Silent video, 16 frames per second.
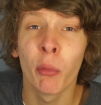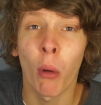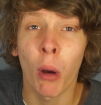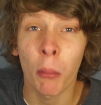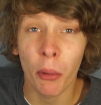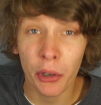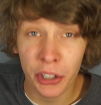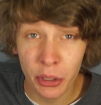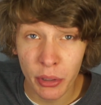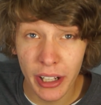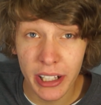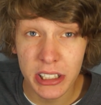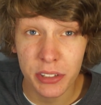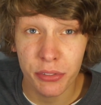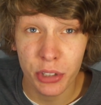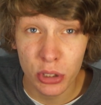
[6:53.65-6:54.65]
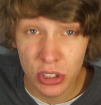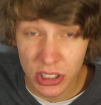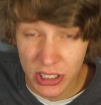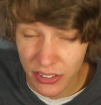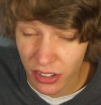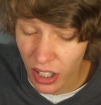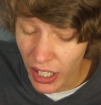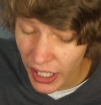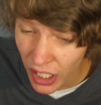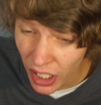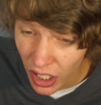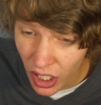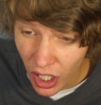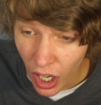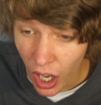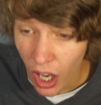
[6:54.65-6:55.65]
want more Q and A's in the future, leave a like.
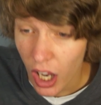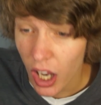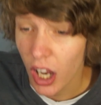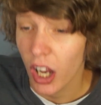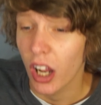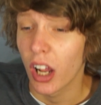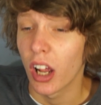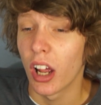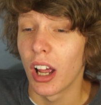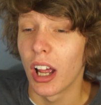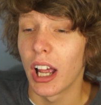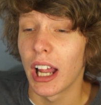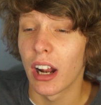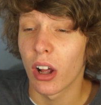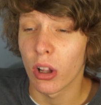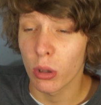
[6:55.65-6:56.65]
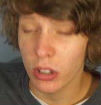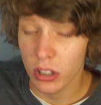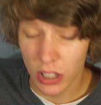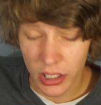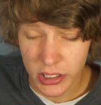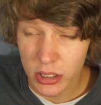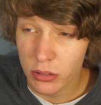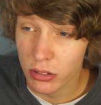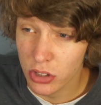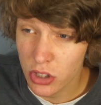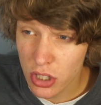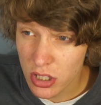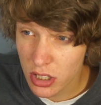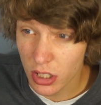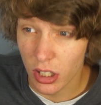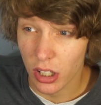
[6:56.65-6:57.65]
I know, it's
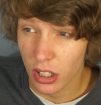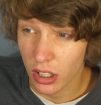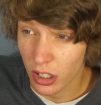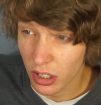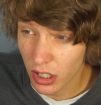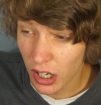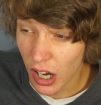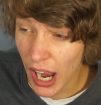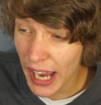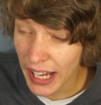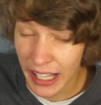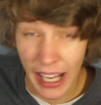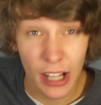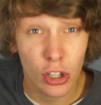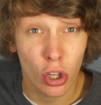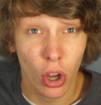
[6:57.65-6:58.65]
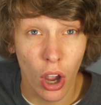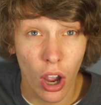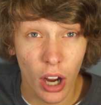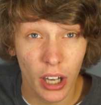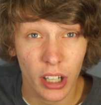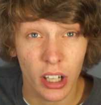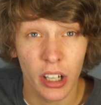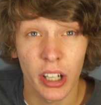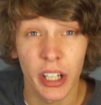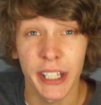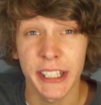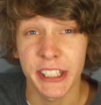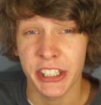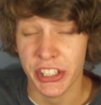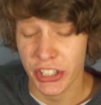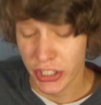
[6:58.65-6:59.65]
just, I can't talk.
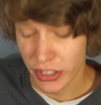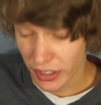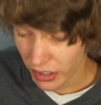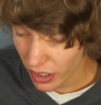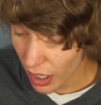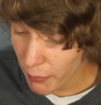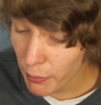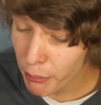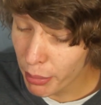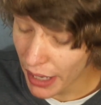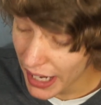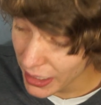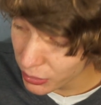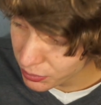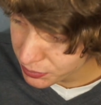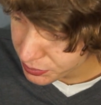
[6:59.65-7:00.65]
I've been paid.